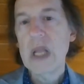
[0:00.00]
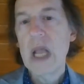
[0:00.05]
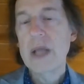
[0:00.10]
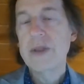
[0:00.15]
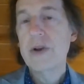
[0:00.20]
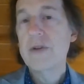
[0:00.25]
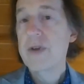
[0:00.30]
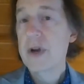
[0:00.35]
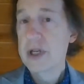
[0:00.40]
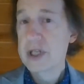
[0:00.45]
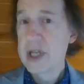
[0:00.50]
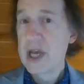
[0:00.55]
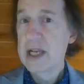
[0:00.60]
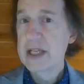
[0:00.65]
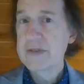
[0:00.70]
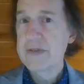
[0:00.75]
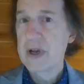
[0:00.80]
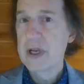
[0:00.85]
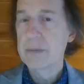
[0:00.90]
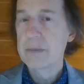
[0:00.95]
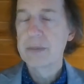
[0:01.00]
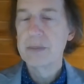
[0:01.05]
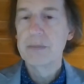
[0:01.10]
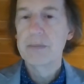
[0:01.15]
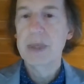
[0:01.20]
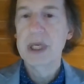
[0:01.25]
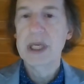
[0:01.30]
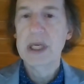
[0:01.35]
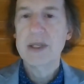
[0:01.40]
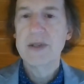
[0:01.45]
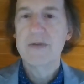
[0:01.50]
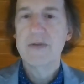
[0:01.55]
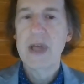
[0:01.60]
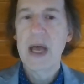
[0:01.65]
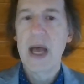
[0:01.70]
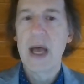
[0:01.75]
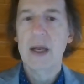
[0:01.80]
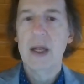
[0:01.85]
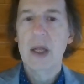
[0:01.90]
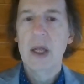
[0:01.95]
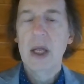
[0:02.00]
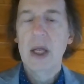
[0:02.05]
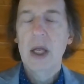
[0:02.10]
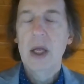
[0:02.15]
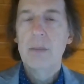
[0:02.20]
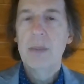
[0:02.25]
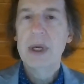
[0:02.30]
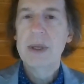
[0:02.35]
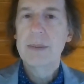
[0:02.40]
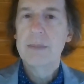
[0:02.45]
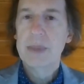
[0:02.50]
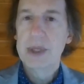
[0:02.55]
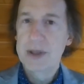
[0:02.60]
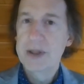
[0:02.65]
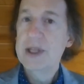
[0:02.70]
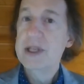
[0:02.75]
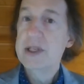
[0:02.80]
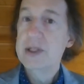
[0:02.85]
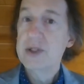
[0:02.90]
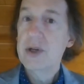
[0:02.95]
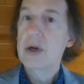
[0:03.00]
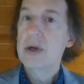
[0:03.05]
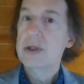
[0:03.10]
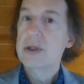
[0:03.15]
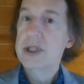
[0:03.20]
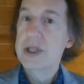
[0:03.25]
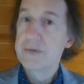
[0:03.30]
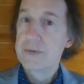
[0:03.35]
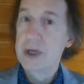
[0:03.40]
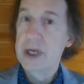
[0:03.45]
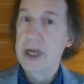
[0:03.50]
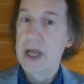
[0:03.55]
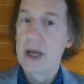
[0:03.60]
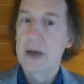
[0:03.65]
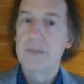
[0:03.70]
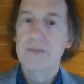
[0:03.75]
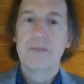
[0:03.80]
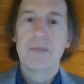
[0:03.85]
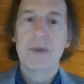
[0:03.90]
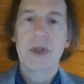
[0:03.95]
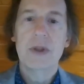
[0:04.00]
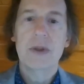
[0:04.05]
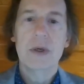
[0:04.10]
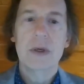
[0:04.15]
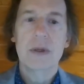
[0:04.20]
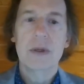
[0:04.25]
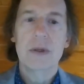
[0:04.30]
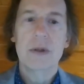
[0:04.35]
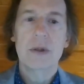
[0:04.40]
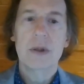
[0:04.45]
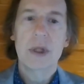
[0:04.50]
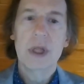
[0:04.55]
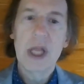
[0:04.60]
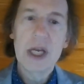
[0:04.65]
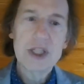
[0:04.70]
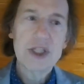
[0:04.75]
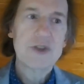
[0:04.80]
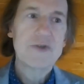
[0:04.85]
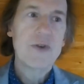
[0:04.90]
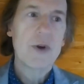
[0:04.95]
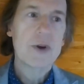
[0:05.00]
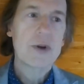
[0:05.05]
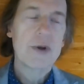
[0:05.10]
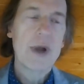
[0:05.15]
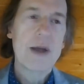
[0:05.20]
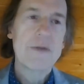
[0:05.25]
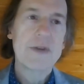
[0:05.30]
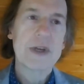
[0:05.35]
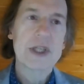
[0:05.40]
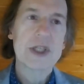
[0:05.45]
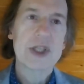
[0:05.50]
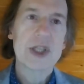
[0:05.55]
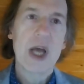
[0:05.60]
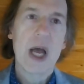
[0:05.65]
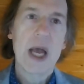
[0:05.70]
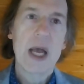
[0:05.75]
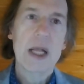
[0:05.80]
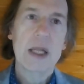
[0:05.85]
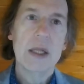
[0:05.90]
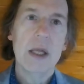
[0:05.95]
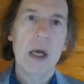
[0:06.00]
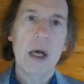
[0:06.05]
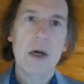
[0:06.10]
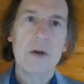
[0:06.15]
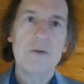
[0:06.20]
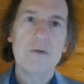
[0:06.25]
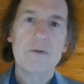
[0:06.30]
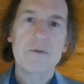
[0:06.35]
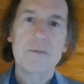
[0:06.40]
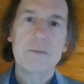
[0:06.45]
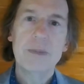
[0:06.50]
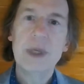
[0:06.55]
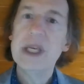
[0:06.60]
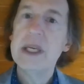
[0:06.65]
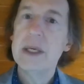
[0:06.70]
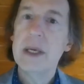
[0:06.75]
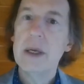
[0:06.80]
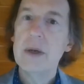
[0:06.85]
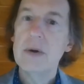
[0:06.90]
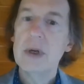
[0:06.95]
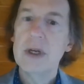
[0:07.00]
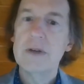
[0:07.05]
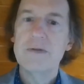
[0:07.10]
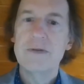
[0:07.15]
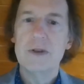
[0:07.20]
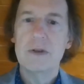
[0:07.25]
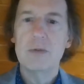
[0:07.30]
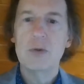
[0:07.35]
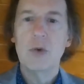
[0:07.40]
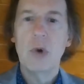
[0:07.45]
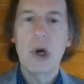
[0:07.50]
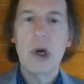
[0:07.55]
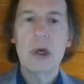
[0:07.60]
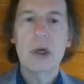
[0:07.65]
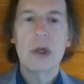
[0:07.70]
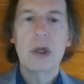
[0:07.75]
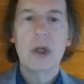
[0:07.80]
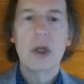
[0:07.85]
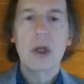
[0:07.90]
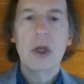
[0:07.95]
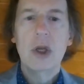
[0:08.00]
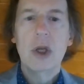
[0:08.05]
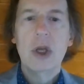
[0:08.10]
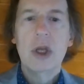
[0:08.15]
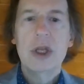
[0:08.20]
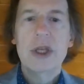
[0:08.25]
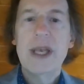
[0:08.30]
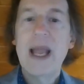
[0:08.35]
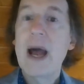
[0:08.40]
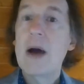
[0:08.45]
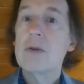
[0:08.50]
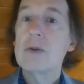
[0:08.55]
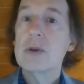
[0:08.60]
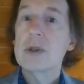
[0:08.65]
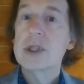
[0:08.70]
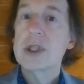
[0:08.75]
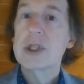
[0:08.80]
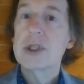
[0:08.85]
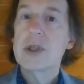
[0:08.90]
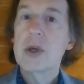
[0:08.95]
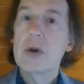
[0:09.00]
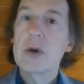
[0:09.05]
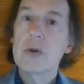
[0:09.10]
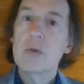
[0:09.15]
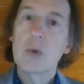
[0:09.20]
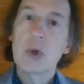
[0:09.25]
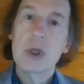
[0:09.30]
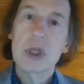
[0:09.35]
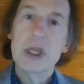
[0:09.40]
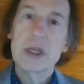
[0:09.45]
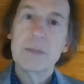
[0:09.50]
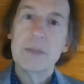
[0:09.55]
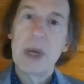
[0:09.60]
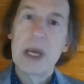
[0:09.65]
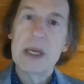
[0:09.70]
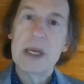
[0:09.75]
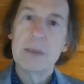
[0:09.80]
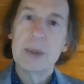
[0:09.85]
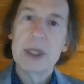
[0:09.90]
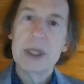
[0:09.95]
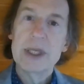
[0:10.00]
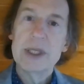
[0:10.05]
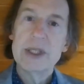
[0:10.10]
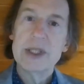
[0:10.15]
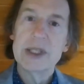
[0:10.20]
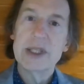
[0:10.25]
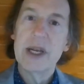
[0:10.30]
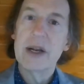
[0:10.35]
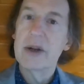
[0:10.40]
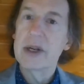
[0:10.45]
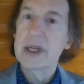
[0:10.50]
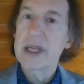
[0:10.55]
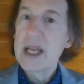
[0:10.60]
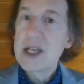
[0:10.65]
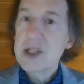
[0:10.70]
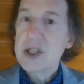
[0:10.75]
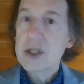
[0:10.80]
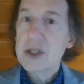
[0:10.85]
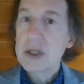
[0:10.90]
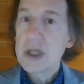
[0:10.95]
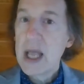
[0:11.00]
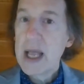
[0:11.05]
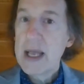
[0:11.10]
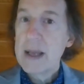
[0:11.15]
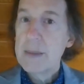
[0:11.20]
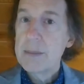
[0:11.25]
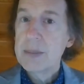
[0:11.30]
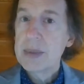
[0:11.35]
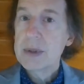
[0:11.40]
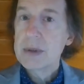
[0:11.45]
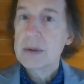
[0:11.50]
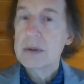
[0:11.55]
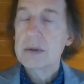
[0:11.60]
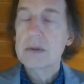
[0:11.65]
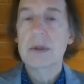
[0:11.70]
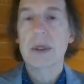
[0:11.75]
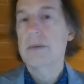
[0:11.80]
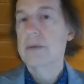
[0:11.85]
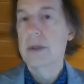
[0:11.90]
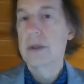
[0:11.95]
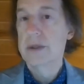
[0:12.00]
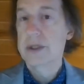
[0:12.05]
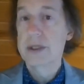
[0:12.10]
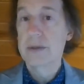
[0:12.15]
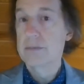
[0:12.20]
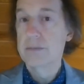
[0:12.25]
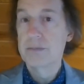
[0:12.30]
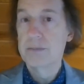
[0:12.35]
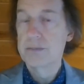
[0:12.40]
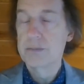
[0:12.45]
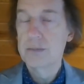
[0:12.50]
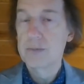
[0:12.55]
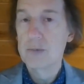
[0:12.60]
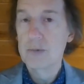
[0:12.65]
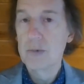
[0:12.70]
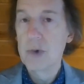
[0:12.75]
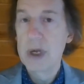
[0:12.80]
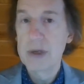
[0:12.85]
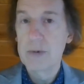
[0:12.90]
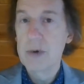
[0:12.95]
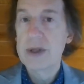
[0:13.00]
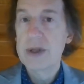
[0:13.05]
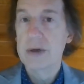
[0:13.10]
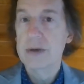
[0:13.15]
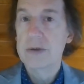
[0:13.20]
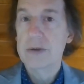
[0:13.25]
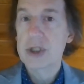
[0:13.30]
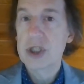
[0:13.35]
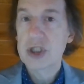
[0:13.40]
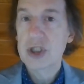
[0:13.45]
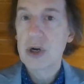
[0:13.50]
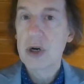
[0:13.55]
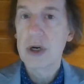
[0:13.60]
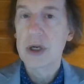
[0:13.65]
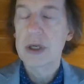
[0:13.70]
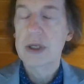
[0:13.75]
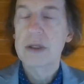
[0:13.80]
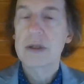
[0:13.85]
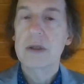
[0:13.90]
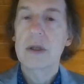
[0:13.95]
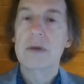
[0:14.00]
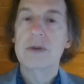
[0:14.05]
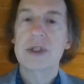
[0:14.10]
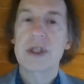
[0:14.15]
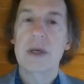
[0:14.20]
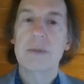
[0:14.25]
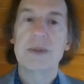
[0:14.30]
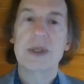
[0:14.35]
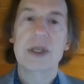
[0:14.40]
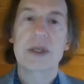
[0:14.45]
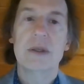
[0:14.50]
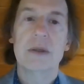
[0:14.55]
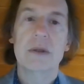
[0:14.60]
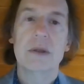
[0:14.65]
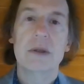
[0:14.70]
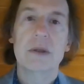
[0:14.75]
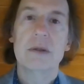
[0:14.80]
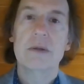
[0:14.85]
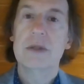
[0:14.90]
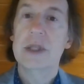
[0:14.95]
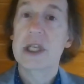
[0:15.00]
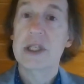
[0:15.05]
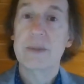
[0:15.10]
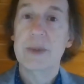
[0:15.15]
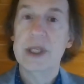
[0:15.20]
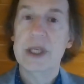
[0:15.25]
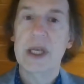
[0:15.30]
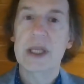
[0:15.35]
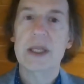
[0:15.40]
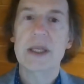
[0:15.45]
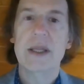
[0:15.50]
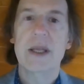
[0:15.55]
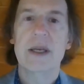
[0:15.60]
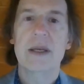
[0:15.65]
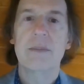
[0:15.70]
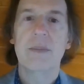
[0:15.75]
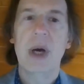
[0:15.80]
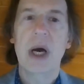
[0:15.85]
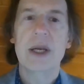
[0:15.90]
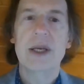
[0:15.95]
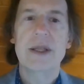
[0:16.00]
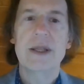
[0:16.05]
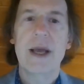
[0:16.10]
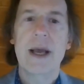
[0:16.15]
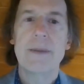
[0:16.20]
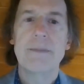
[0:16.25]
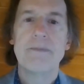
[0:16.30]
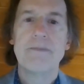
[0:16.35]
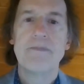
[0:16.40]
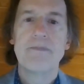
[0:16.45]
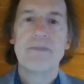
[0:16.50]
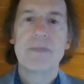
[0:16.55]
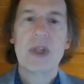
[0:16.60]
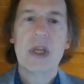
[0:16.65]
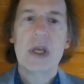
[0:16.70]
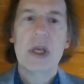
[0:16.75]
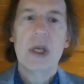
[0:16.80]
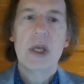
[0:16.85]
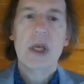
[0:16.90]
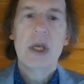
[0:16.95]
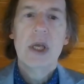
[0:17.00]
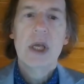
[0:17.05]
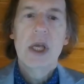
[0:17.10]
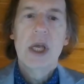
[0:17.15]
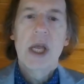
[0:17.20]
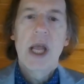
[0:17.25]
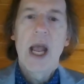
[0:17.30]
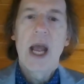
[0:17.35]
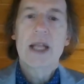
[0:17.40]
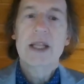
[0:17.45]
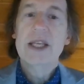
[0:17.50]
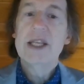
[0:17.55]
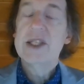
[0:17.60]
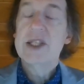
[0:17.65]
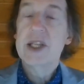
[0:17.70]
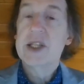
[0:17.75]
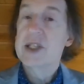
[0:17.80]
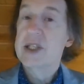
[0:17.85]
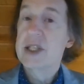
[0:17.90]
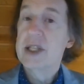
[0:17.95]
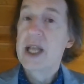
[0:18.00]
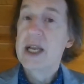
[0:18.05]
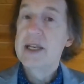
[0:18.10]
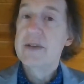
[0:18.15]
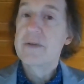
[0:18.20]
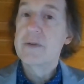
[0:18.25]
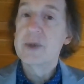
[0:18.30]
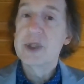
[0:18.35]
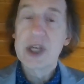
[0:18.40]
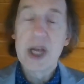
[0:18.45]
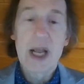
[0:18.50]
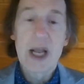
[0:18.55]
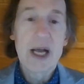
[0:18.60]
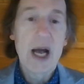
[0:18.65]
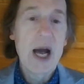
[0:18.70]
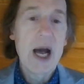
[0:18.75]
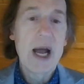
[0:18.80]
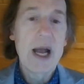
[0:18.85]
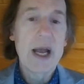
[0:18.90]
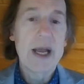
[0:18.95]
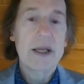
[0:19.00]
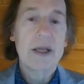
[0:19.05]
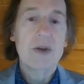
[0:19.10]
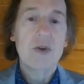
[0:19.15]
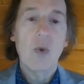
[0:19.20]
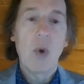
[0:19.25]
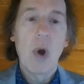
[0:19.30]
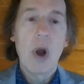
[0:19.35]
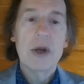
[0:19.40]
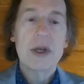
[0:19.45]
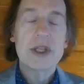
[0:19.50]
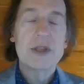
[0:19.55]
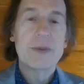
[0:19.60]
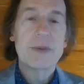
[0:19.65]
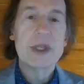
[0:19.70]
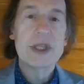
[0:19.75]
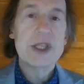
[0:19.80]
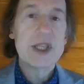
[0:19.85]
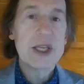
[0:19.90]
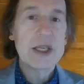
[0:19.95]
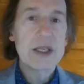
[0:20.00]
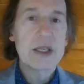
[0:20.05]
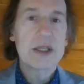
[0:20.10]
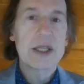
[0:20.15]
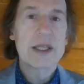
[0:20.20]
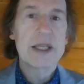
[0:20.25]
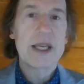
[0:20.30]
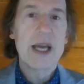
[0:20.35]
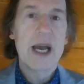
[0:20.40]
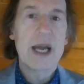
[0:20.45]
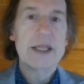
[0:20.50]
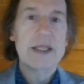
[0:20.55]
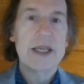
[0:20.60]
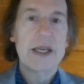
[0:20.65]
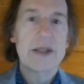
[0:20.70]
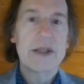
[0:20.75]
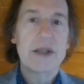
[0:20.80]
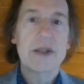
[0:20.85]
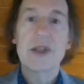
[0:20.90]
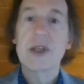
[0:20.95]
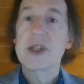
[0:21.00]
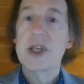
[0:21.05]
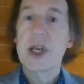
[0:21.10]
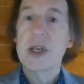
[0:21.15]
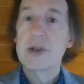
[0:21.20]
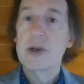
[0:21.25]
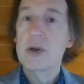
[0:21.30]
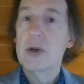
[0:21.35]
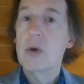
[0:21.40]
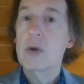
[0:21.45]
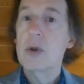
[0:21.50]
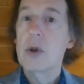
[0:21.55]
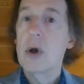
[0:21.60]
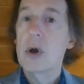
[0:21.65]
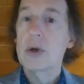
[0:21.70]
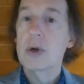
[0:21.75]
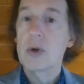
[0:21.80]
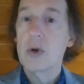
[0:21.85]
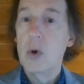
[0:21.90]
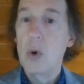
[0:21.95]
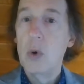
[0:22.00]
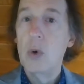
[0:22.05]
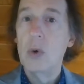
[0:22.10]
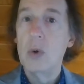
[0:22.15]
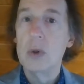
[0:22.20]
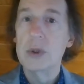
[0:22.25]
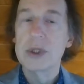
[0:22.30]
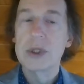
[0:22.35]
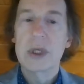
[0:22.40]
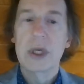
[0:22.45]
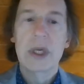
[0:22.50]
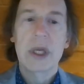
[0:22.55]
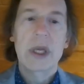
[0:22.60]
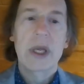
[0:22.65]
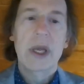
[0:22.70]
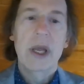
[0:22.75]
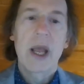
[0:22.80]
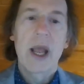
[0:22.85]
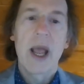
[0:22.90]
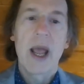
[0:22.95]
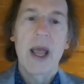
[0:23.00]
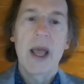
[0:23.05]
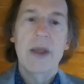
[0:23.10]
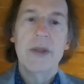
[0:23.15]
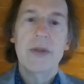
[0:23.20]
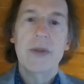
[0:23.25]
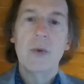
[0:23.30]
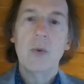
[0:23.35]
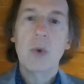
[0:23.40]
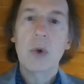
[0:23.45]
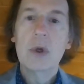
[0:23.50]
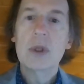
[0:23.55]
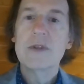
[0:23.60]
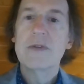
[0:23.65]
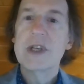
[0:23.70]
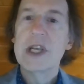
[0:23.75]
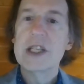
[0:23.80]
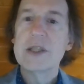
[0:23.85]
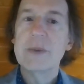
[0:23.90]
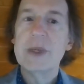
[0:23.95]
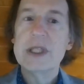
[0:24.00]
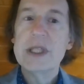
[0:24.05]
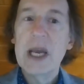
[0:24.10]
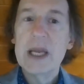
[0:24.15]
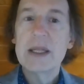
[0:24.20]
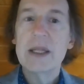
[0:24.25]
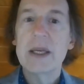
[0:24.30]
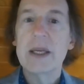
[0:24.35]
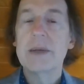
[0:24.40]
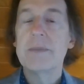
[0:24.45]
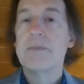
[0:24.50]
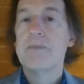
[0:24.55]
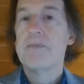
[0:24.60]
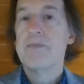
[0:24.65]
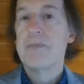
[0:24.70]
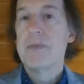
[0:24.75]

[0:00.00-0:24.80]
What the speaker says: and they're very satisfying because of that. But things are different now. The lush photographic style of peak era film noir now looks as though it were lit by a police interrogation lamp. There are some rather stark close-ups in Kiss Me Deadly that embody that. At least since The Lady from Shanghai, noir has been signaling the idea that the center no longer holds. And the world of Kiss Me Deadly,